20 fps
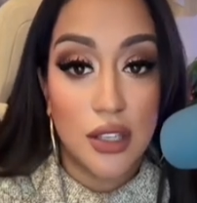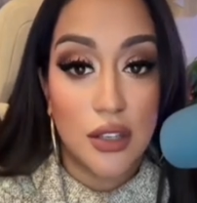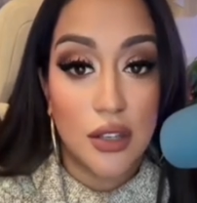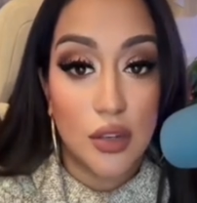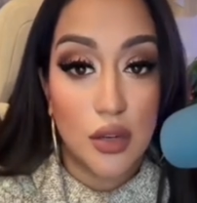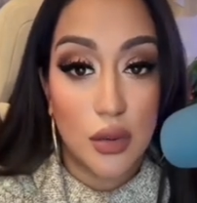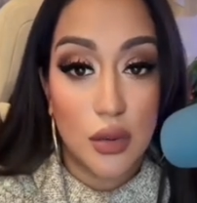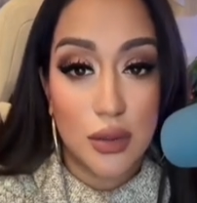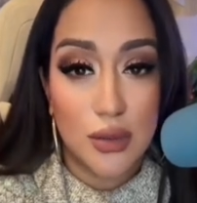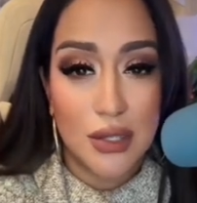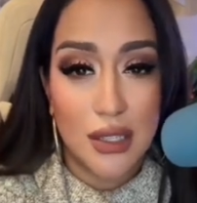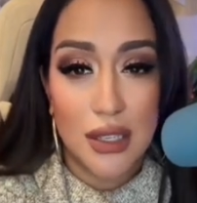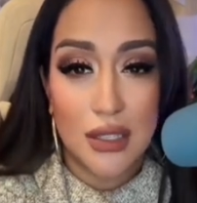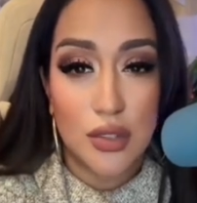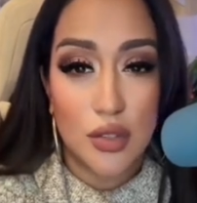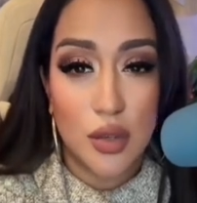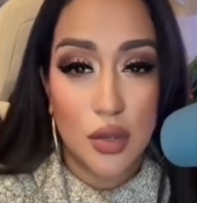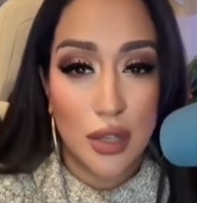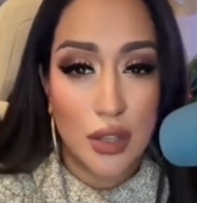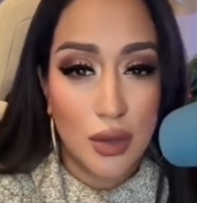You know what I'm saying?
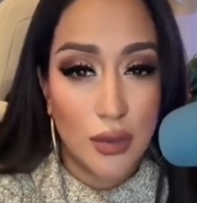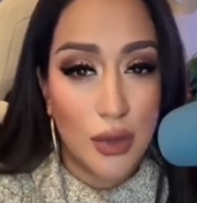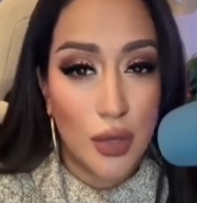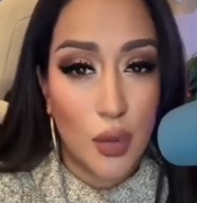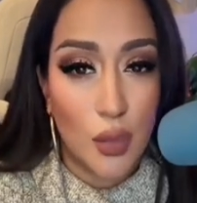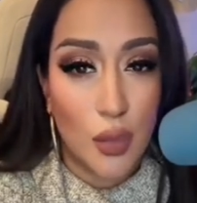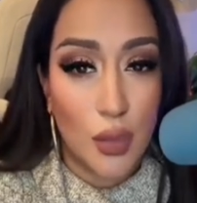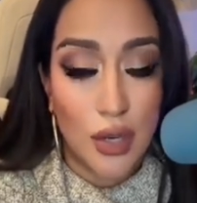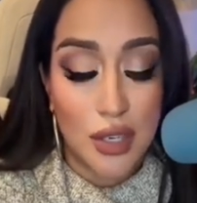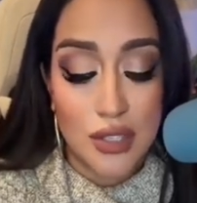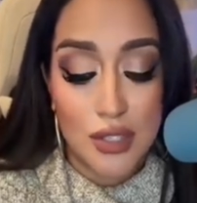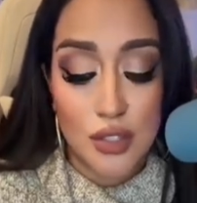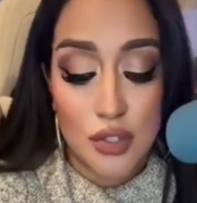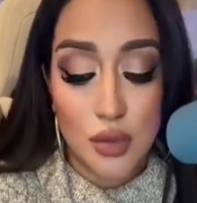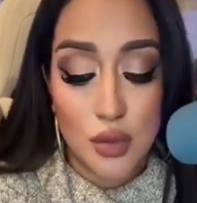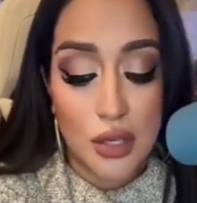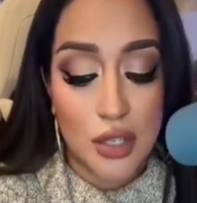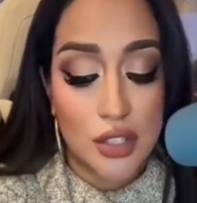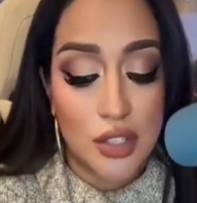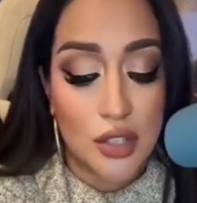So it could be a work
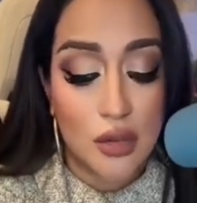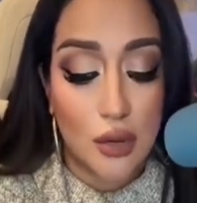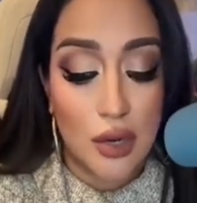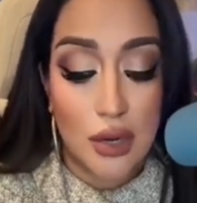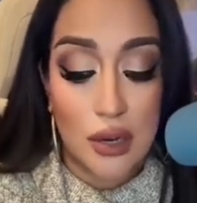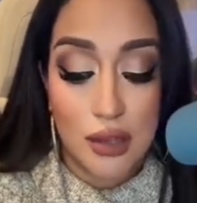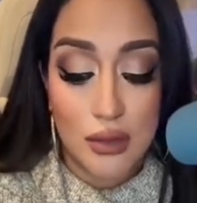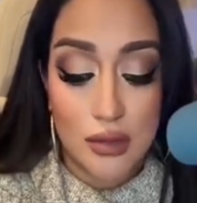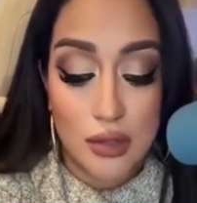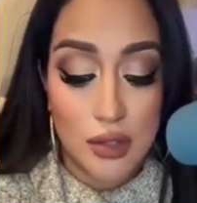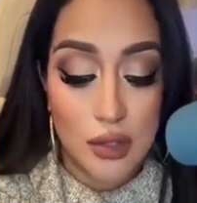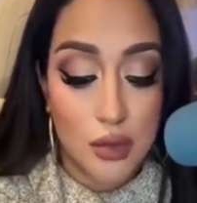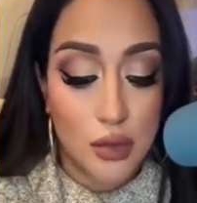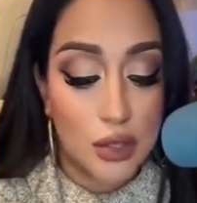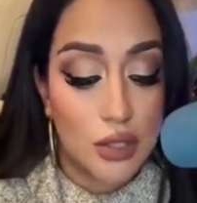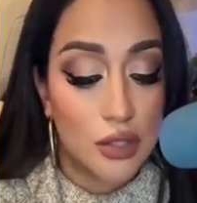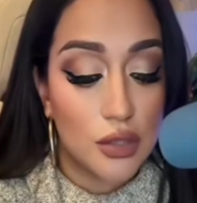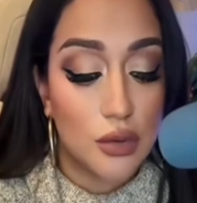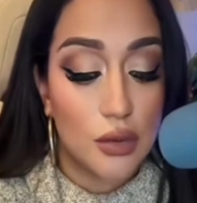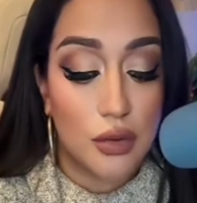situation or a love
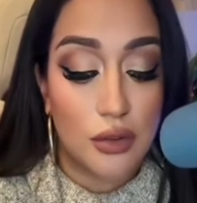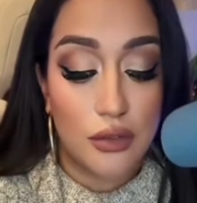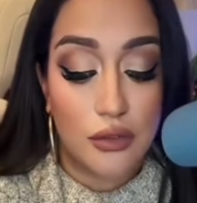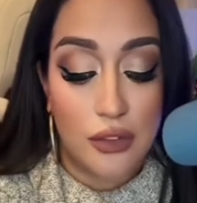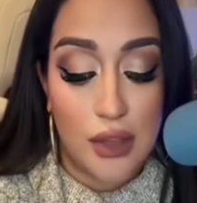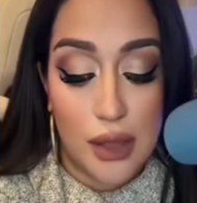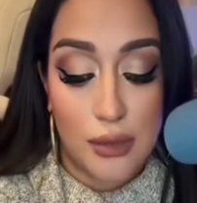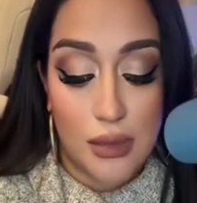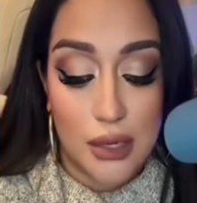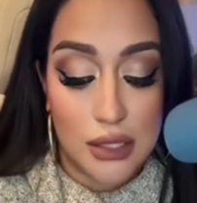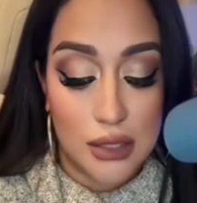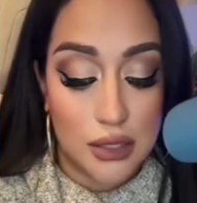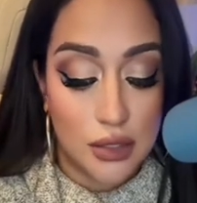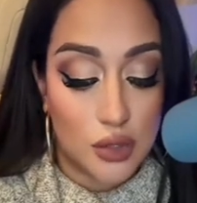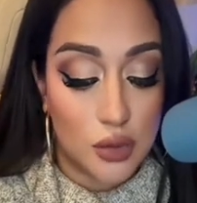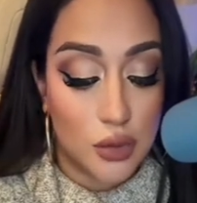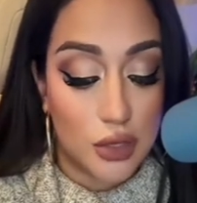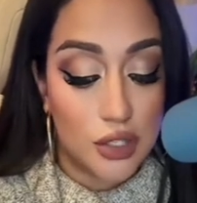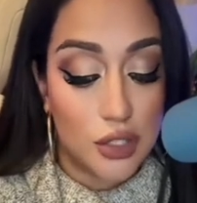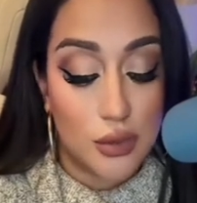situation or a family
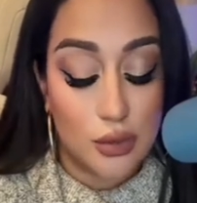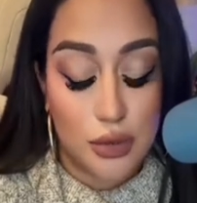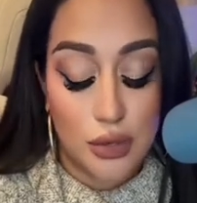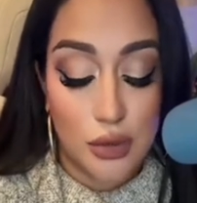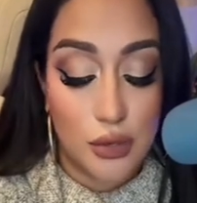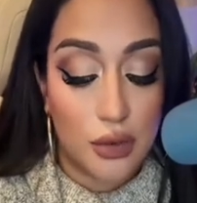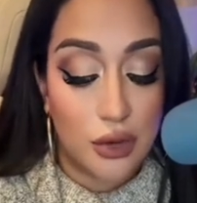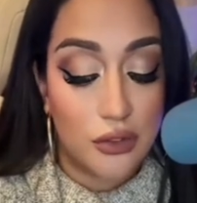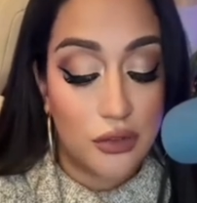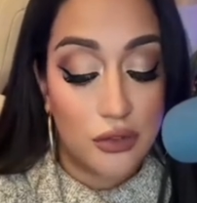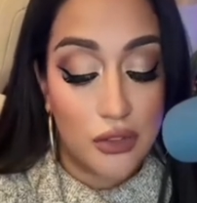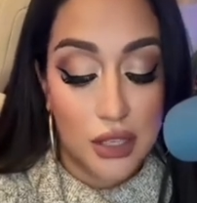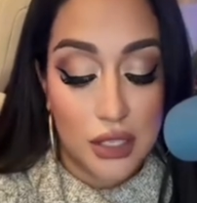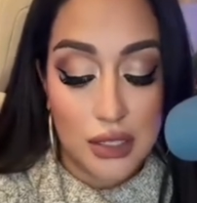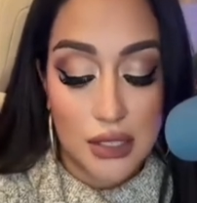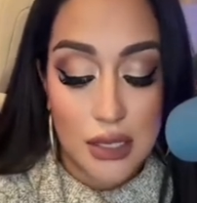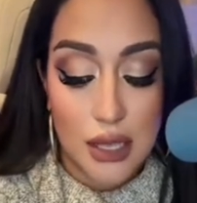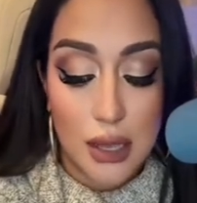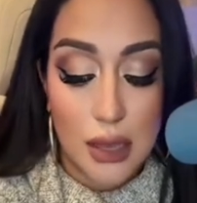situation. Put it where it fits.